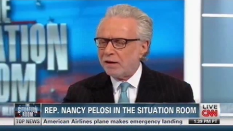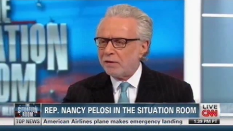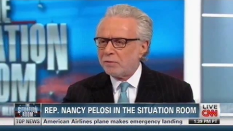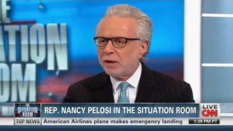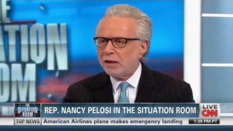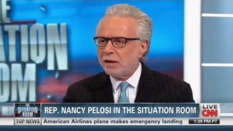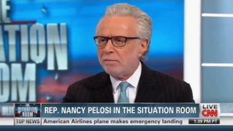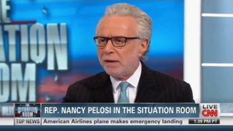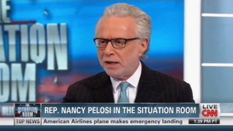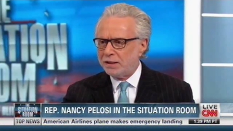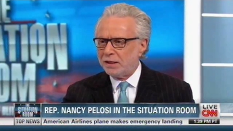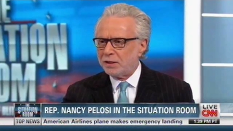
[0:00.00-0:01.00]
a really
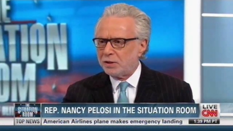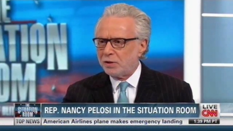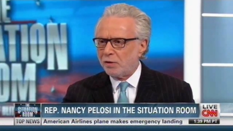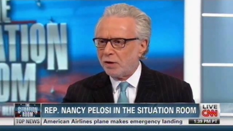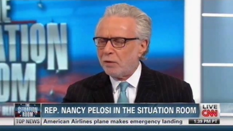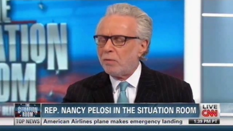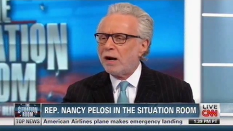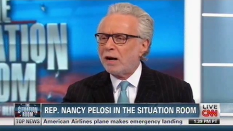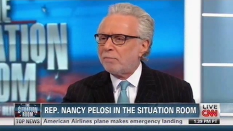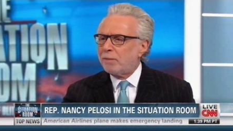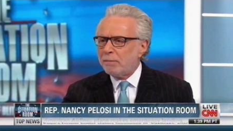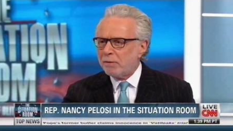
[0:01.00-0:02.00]
amazing story
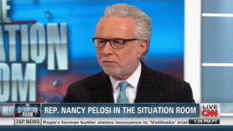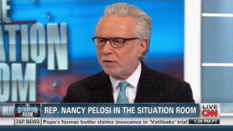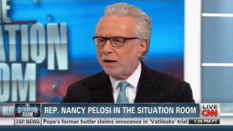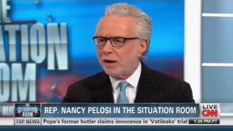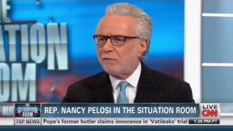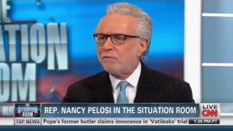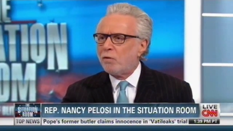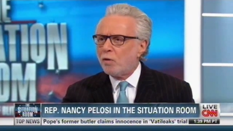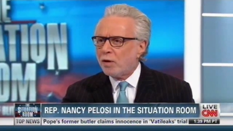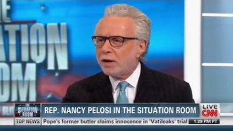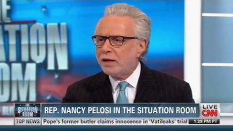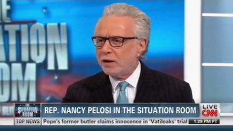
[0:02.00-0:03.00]
where people forget
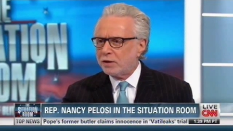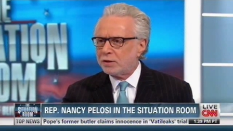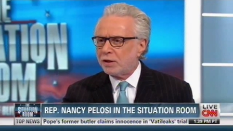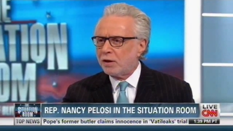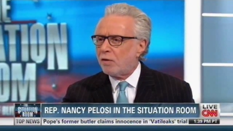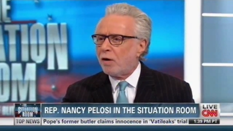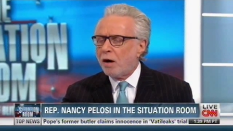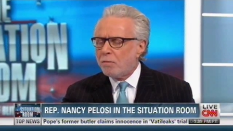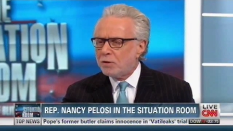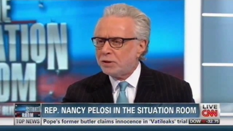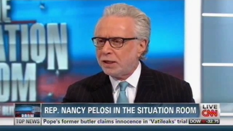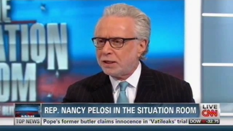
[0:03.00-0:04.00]
4 years ago,
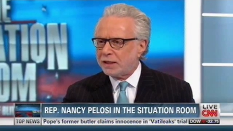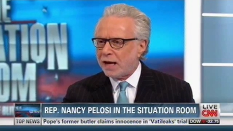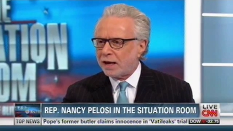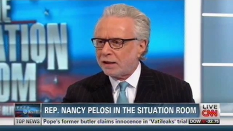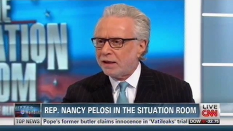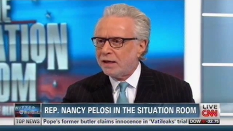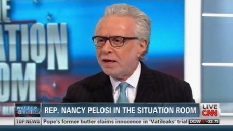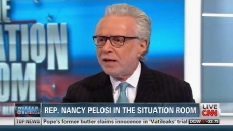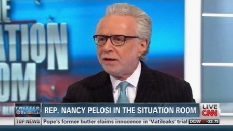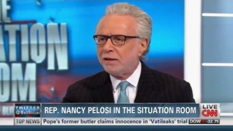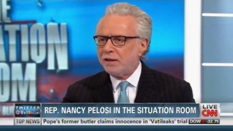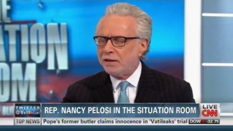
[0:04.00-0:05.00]
almost exactly
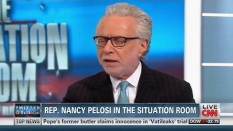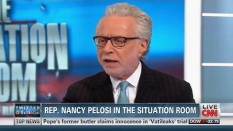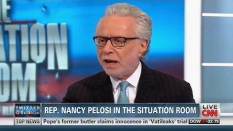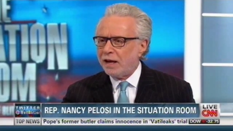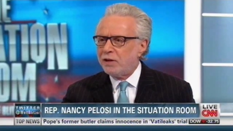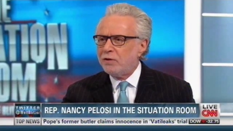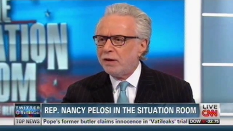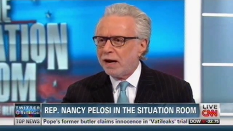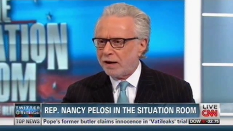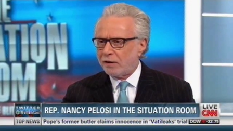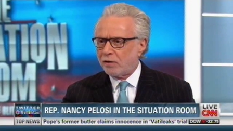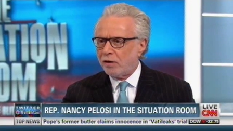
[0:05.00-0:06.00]
to the day, you
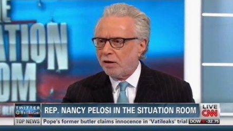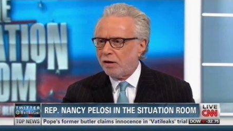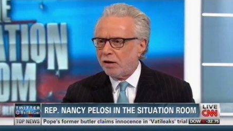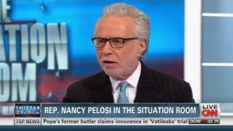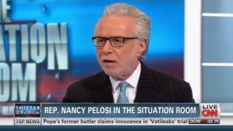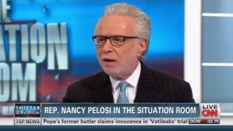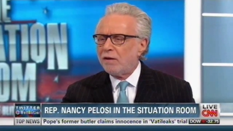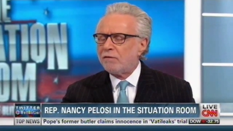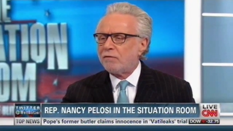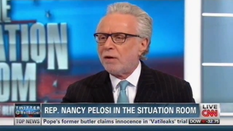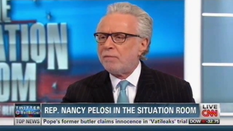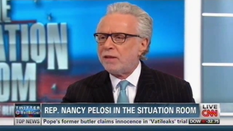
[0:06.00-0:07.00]
got a call
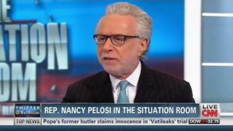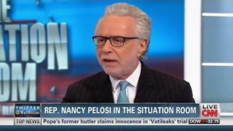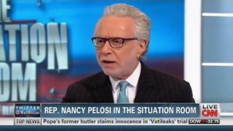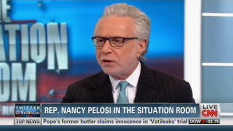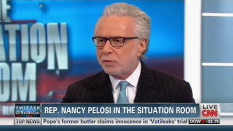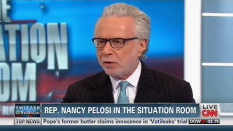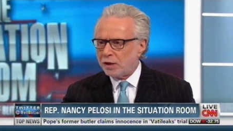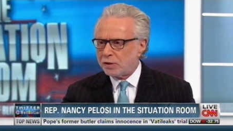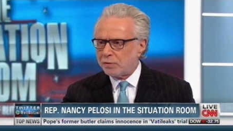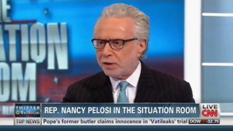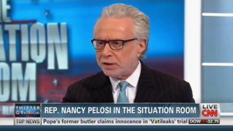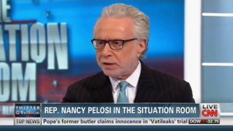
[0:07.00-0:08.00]
from the then
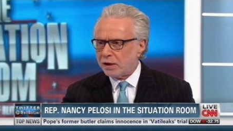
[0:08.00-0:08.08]
Treasury